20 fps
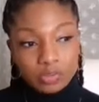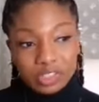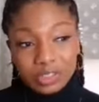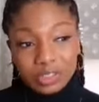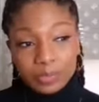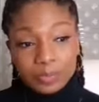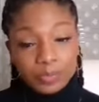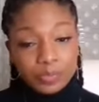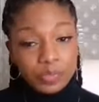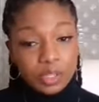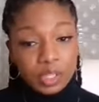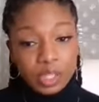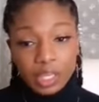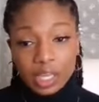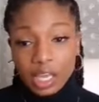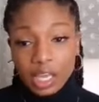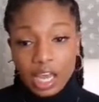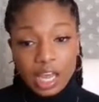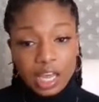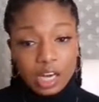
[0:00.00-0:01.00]
of you.
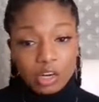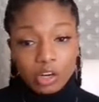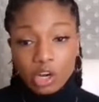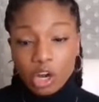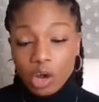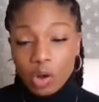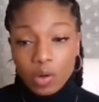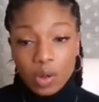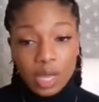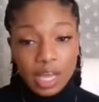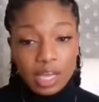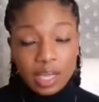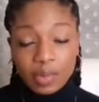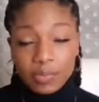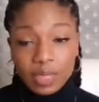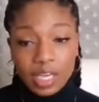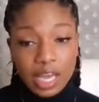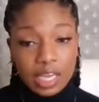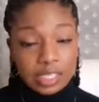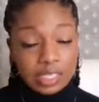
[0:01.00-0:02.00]
I don't know. I
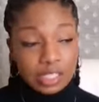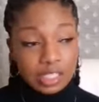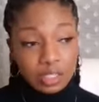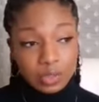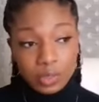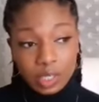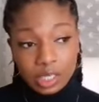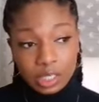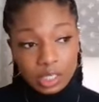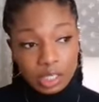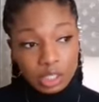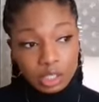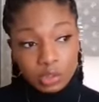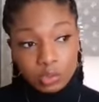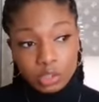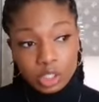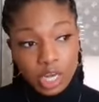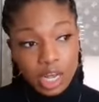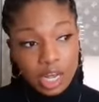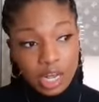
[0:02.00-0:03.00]
mean, I see you getting a
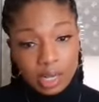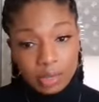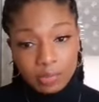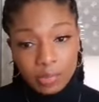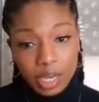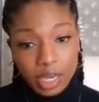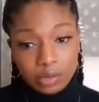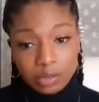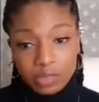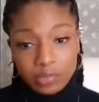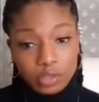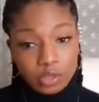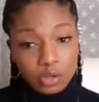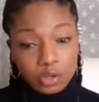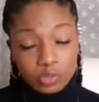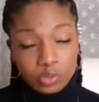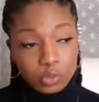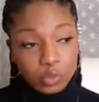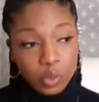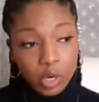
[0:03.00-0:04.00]
new job. I don't even know
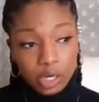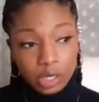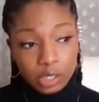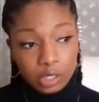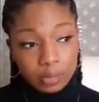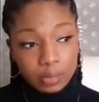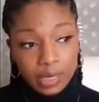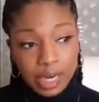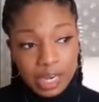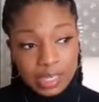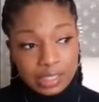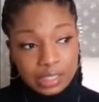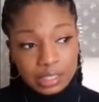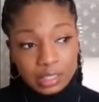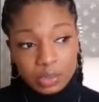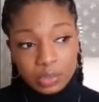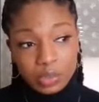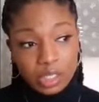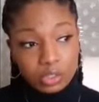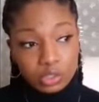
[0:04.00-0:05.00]
if you work, but I
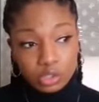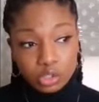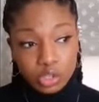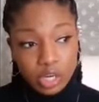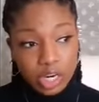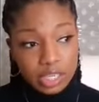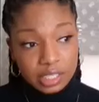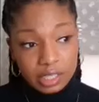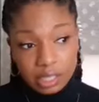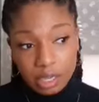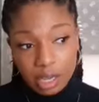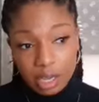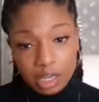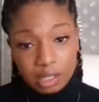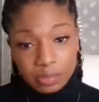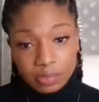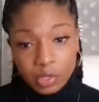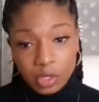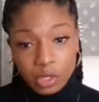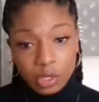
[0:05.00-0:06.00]
see you getting dressed
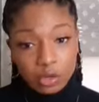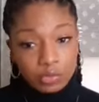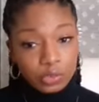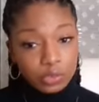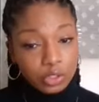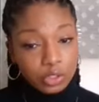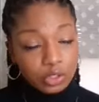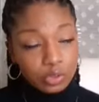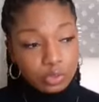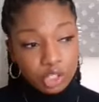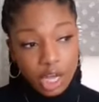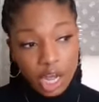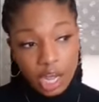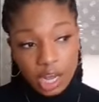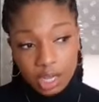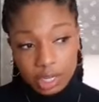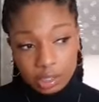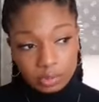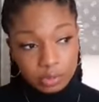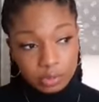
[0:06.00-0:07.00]
up for a new
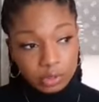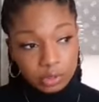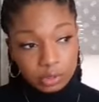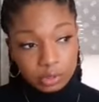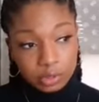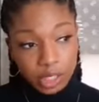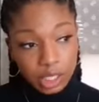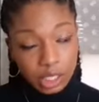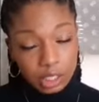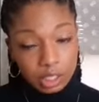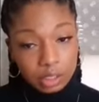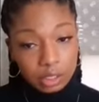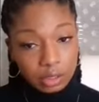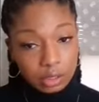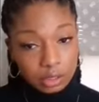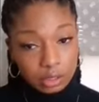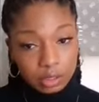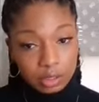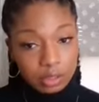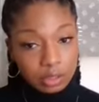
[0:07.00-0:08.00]
job. Like,
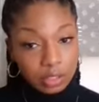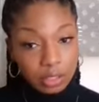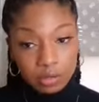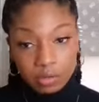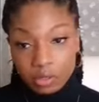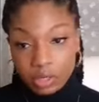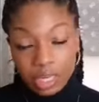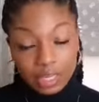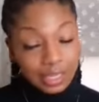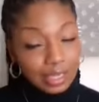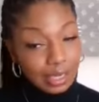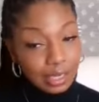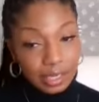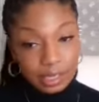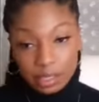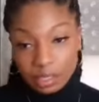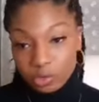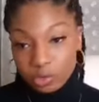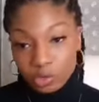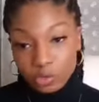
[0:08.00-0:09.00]
I don't know
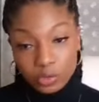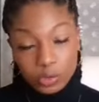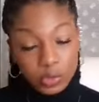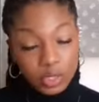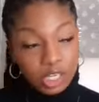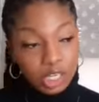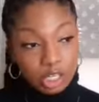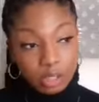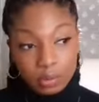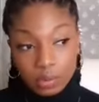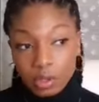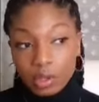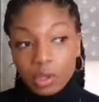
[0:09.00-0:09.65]
if you're here.